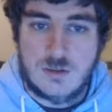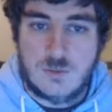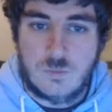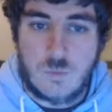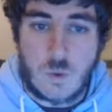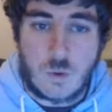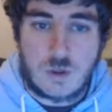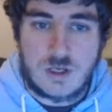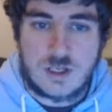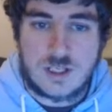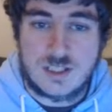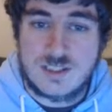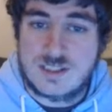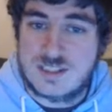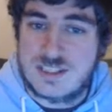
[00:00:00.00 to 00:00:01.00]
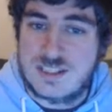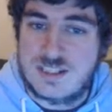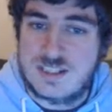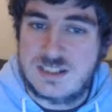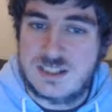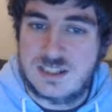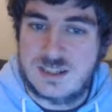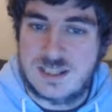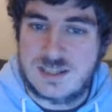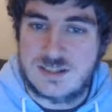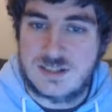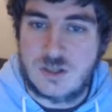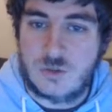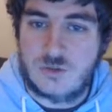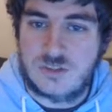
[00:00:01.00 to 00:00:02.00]
Walke conceded that the
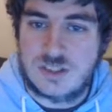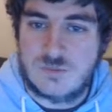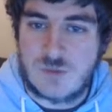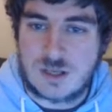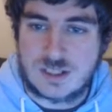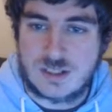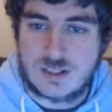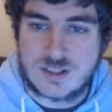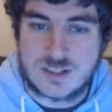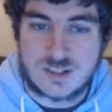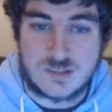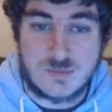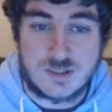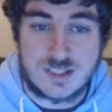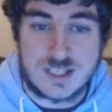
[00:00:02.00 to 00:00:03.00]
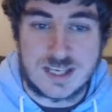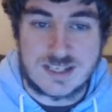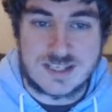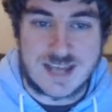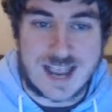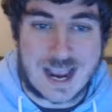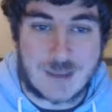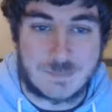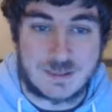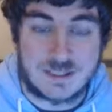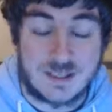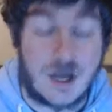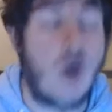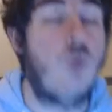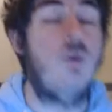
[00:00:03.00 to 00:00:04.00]
Ghost team recognises the community isn't happy.
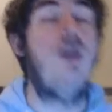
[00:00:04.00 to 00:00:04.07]
Oh,